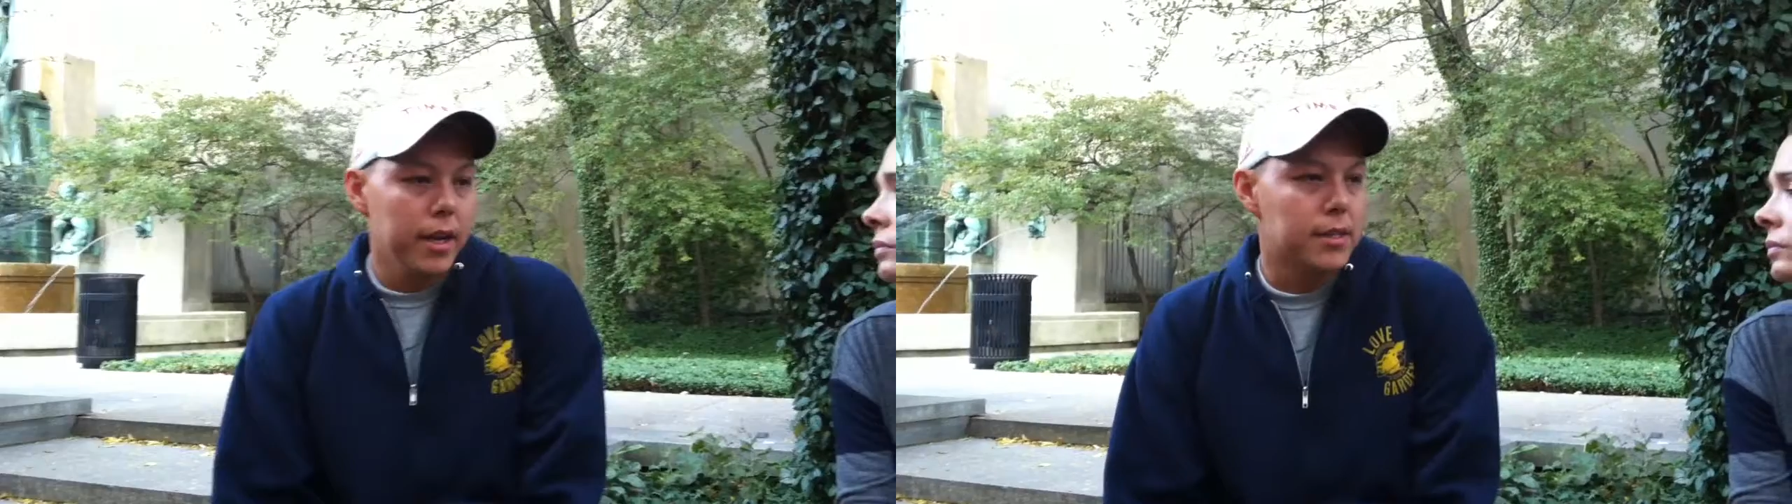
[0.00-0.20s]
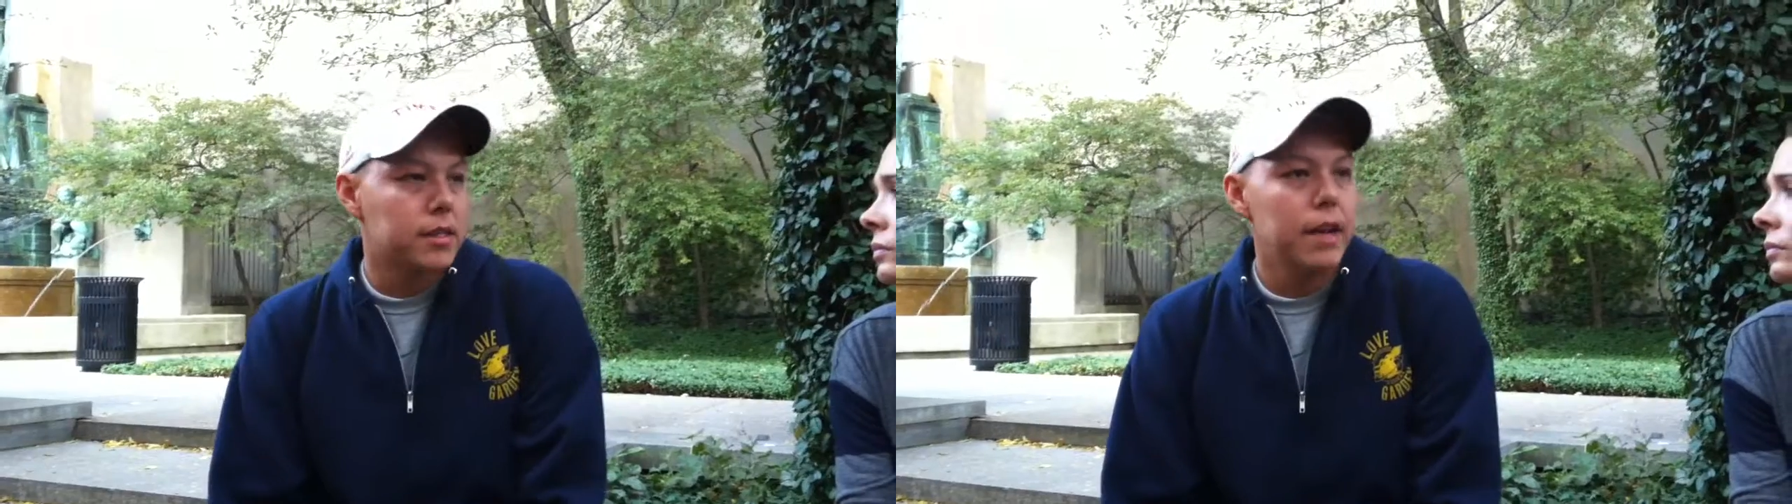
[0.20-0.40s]

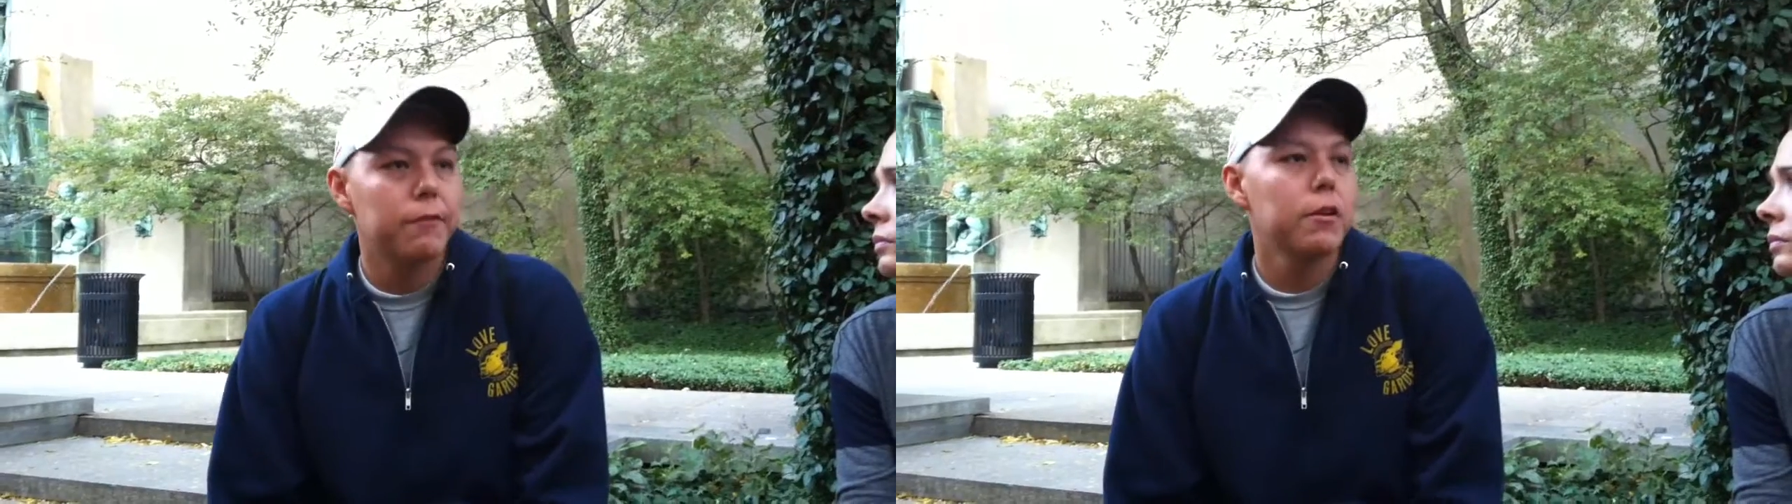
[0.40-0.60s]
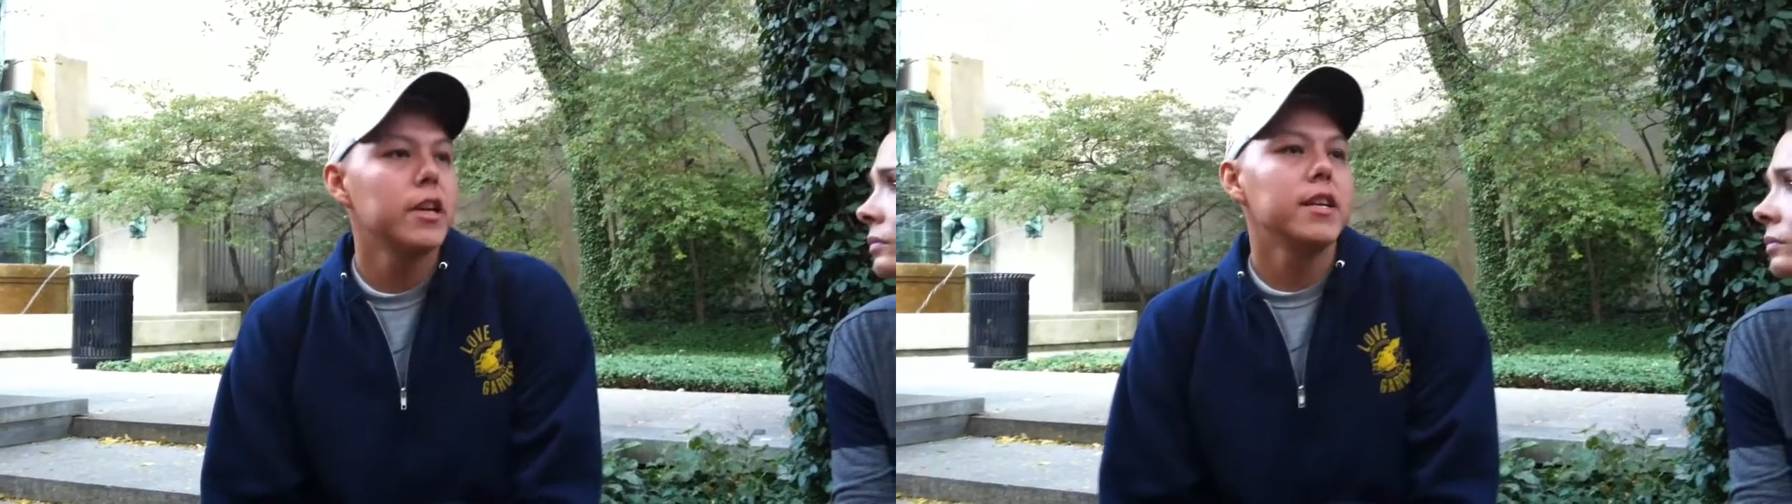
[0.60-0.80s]
It's
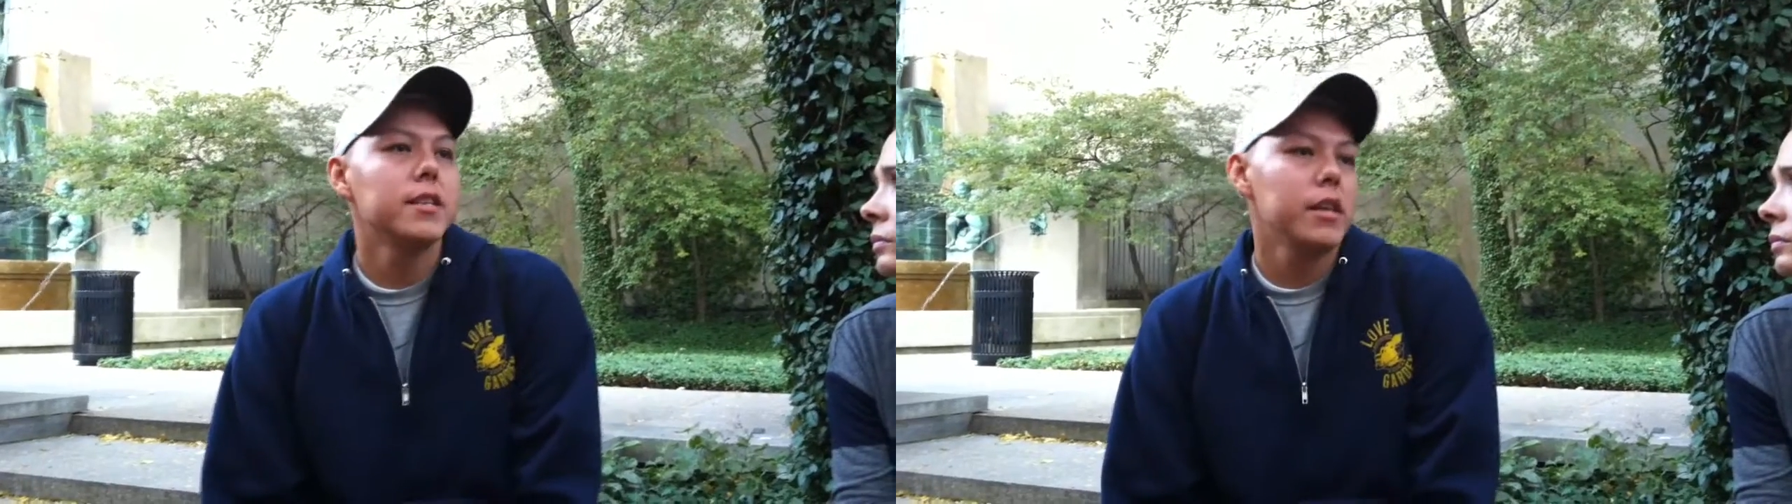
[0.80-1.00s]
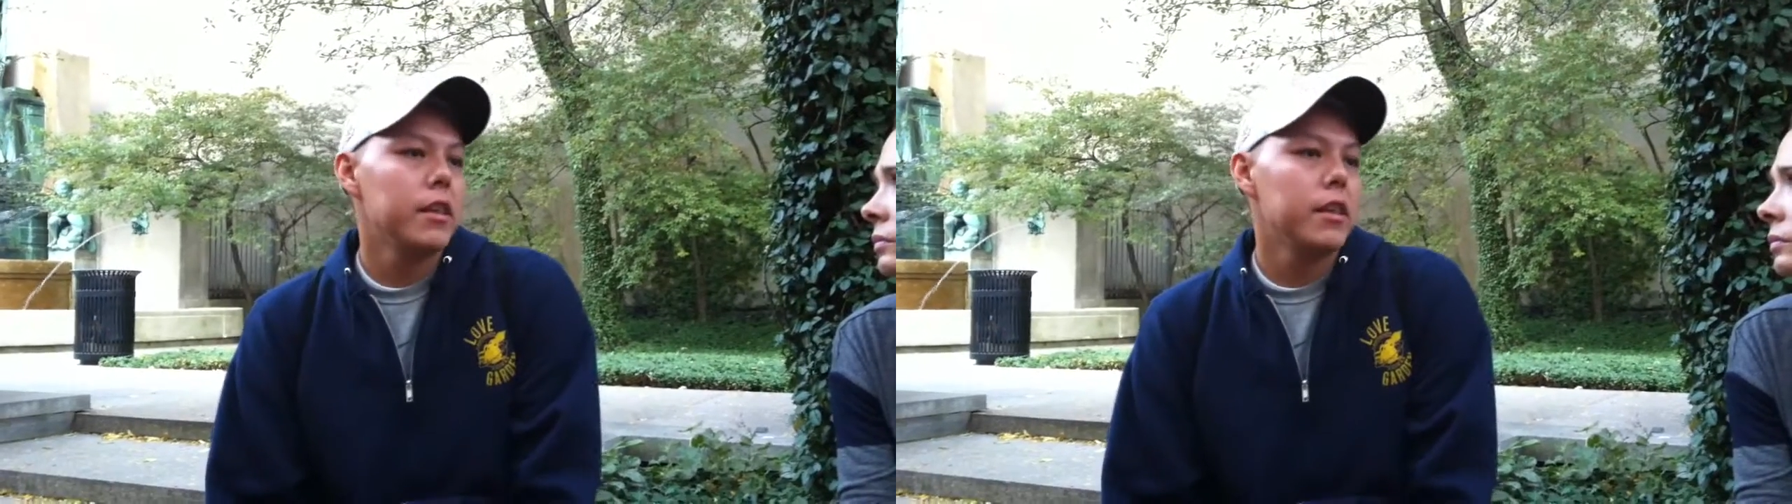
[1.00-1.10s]
never an easy